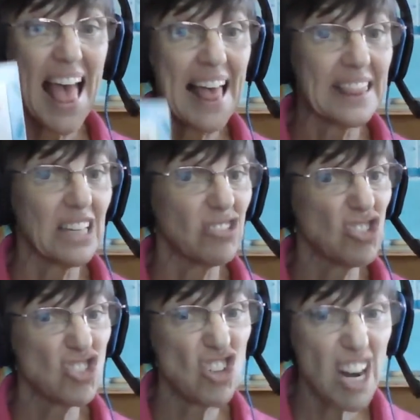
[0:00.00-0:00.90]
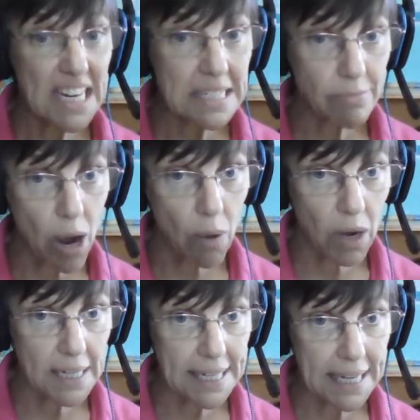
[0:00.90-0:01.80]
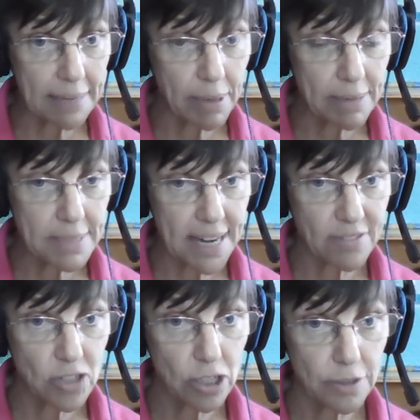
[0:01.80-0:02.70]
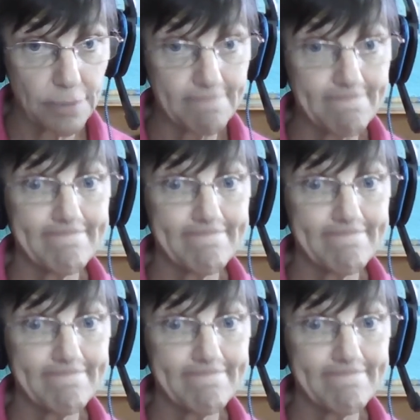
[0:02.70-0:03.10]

And little Sonny's mom wanted to keep him safe, too.